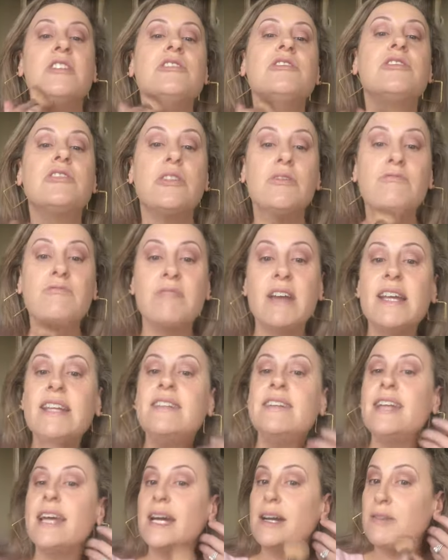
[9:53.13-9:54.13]
So
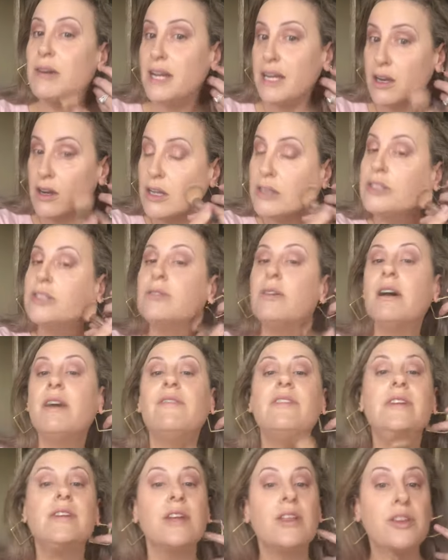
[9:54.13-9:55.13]
right now I also
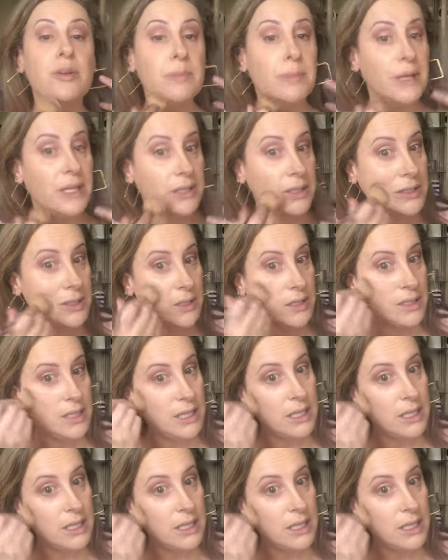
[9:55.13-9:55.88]
have another bundle.